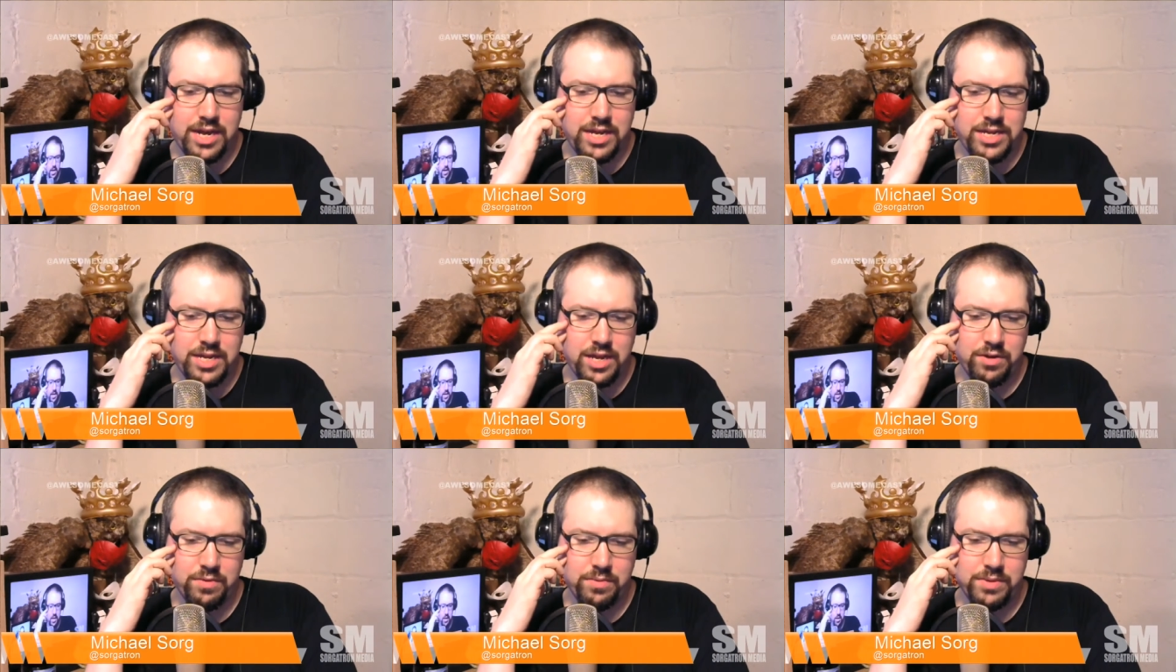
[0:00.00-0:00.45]

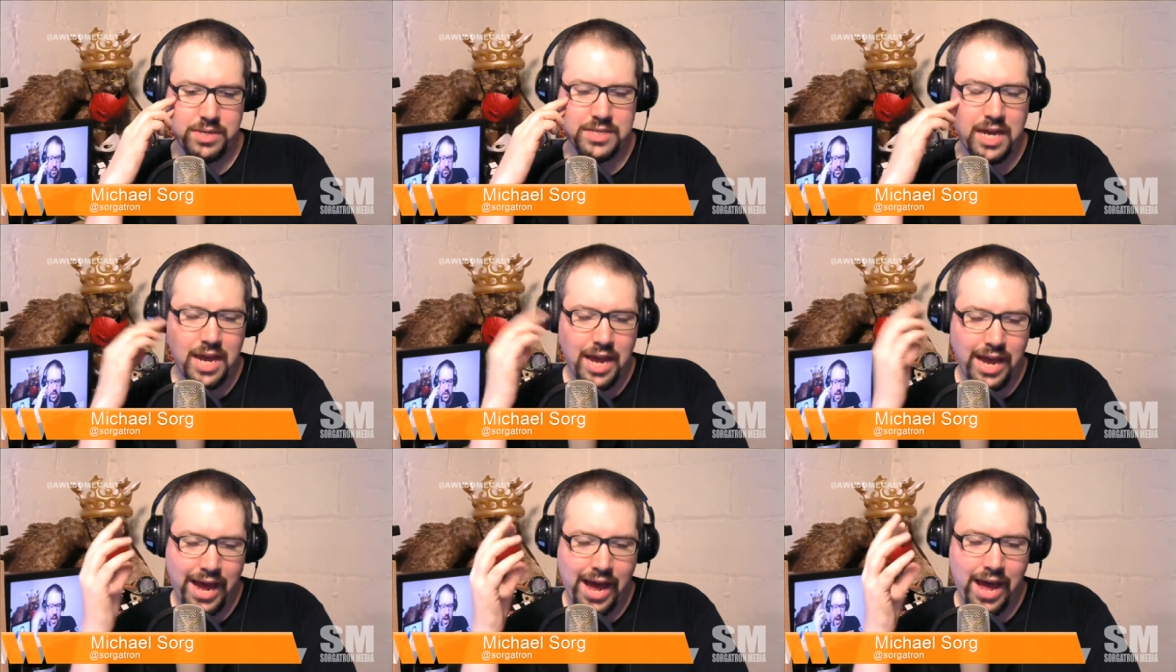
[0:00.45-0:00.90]
you know,
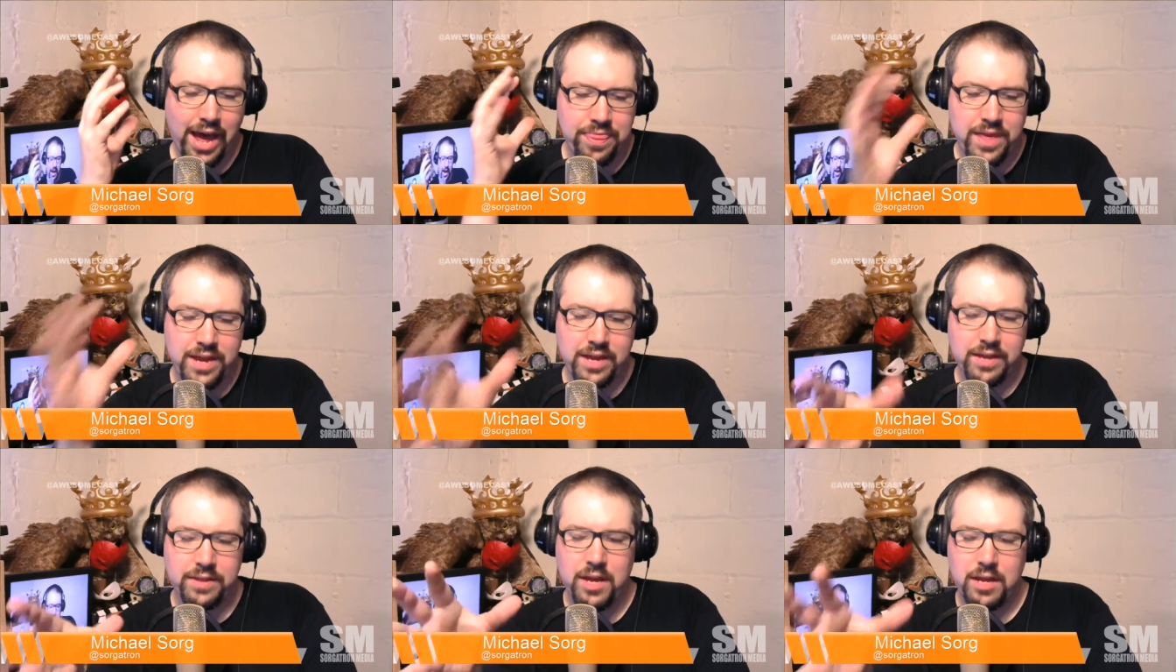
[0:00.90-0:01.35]
because I
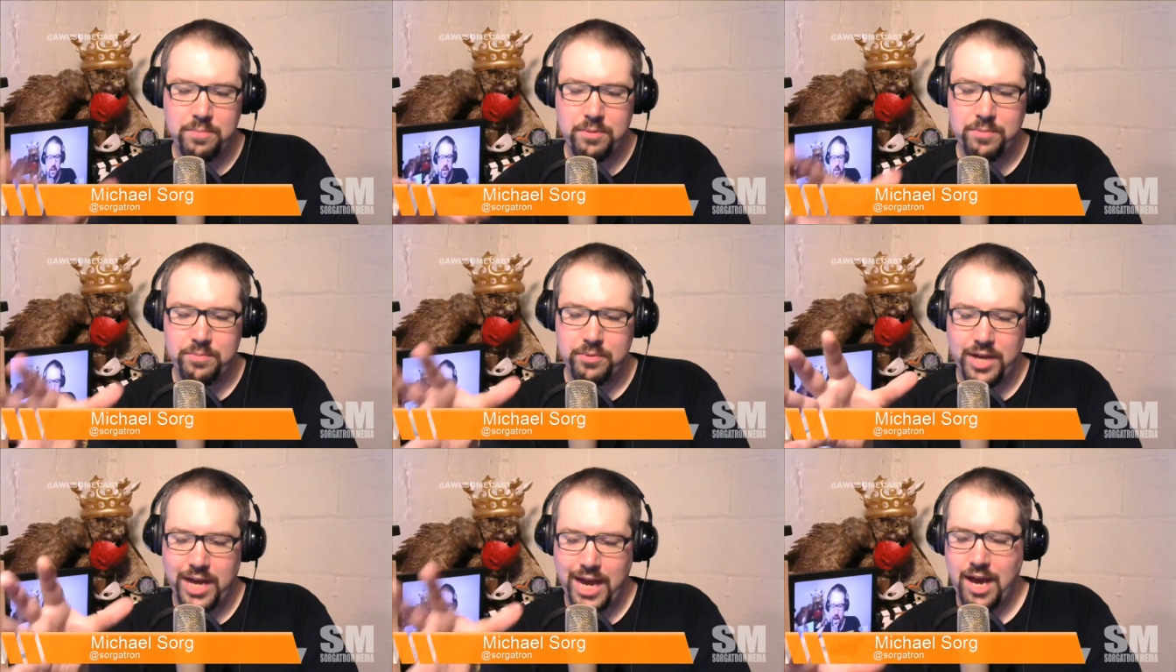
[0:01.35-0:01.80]
think a lot of
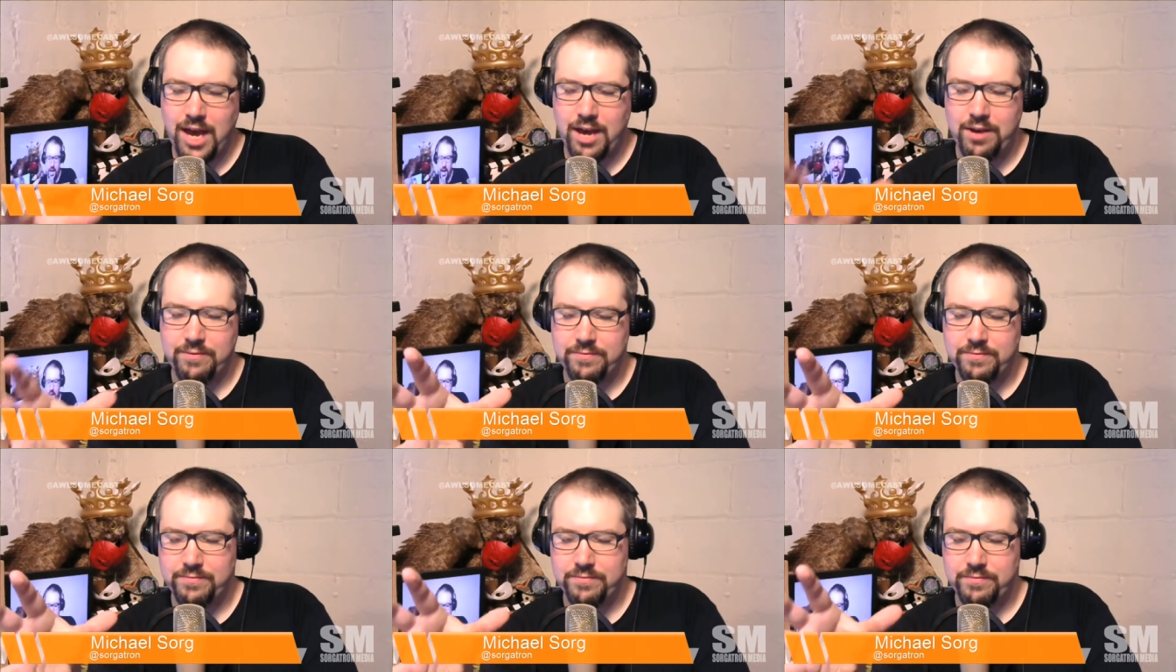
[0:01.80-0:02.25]
people
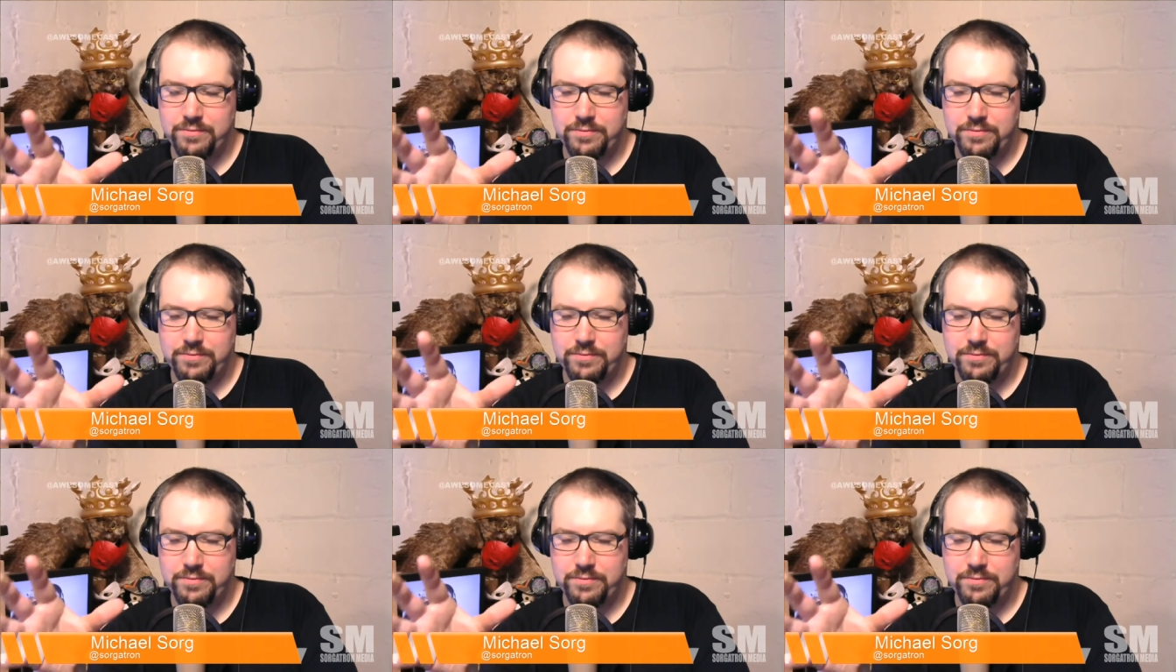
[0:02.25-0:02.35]
have